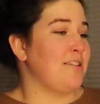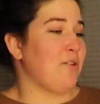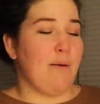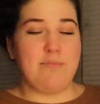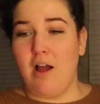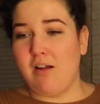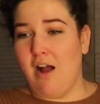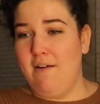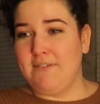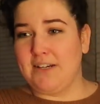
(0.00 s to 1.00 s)
So I'm not
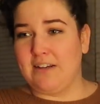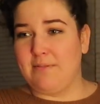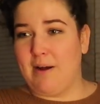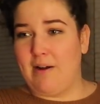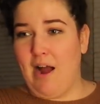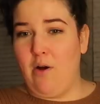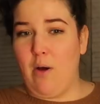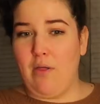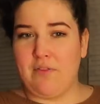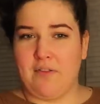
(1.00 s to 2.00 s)
confident about how
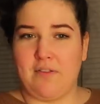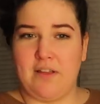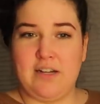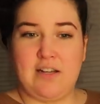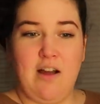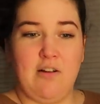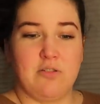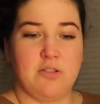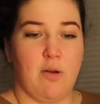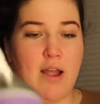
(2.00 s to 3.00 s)
well this is gonna
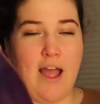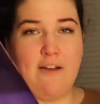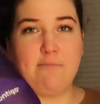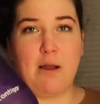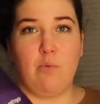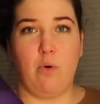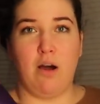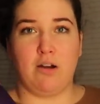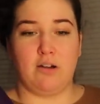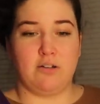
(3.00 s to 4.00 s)
go. So I have my
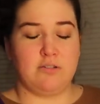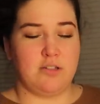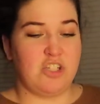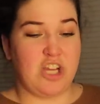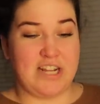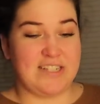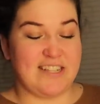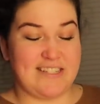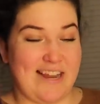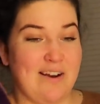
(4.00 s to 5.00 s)
water to chase
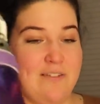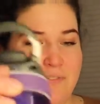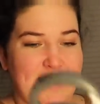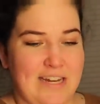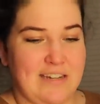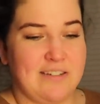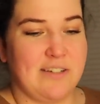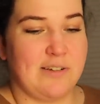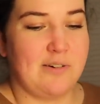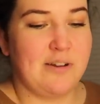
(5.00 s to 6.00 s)
this down if I need
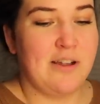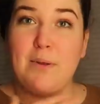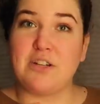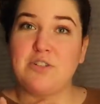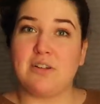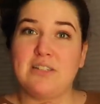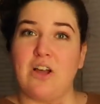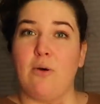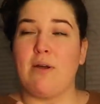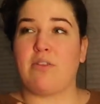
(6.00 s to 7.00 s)
to. But as you can
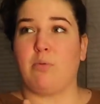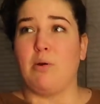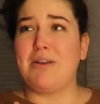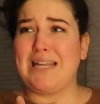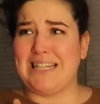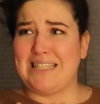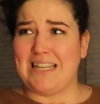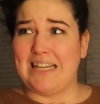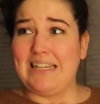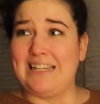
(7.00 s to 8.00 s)
tell, my throat needs
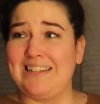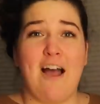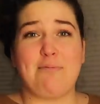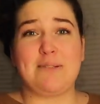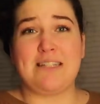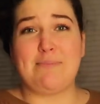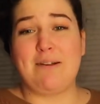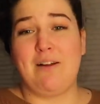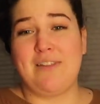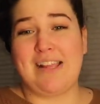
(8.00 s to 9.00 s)
it. I've been
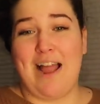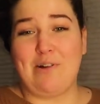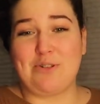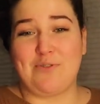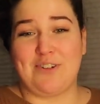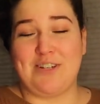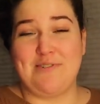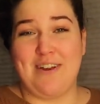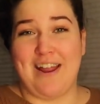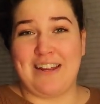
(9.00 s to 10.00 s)
sleeping on the couch for
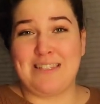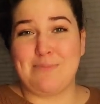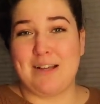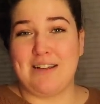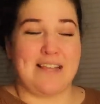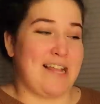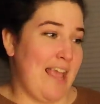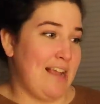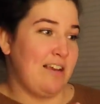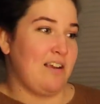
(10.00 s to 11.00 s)
two nights because I
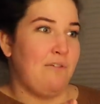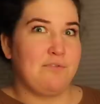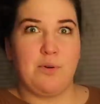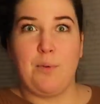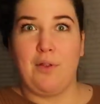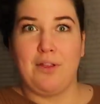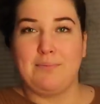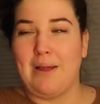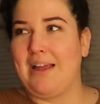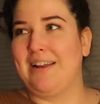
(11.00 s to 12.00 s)
can't get comfortable
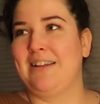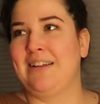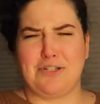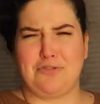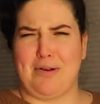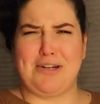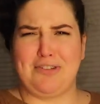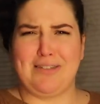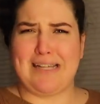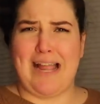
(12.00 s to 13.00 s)
in bed. And
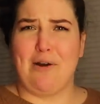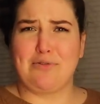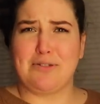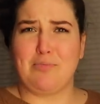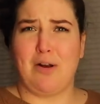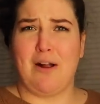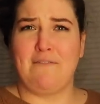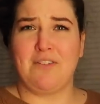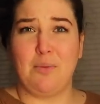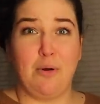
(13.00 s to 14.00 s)
strangely, the couch is more
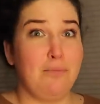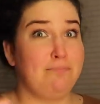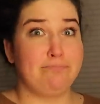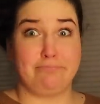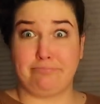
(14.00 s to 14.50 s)
comfortable.